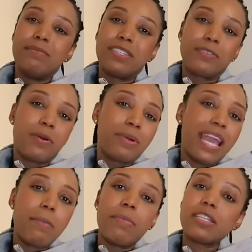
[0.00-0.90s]
Just gonna
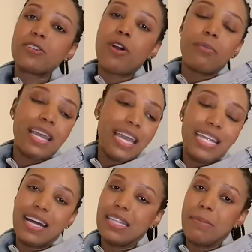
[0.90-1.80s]
ain't much gonna be hanging
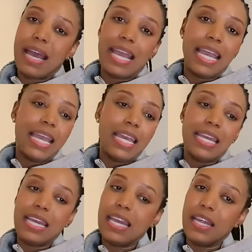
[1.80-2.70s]
out the back.
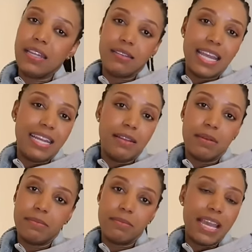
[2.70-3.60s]
Ain't ain't ain't
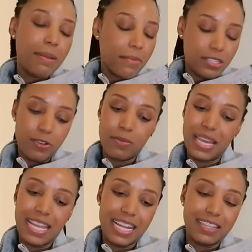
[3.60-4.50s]
nothing ain't much gonna be
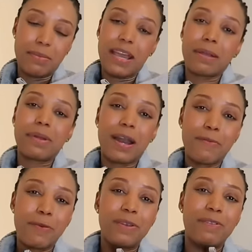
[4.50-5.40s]
hanging out the back. But I
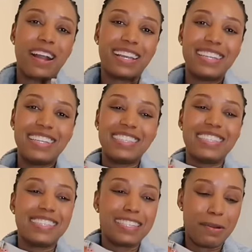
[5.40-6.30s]
will be rocking these
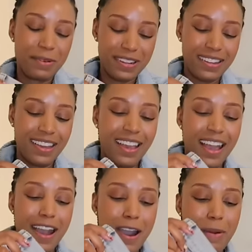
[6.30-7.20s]
this summer.
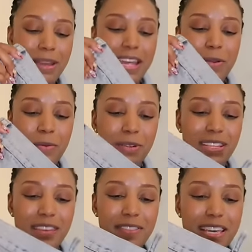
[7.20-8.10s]
Um, and I will
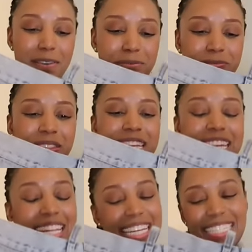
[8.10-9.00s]
leave them
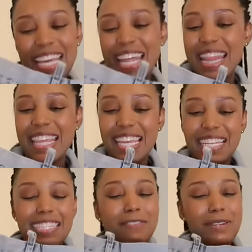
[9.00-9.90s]
linked in the
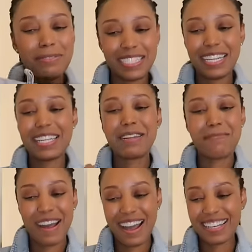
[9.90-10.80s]
description
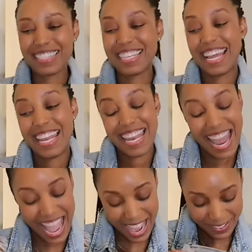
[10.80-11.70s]
box
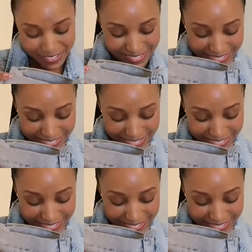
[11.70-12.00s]
now.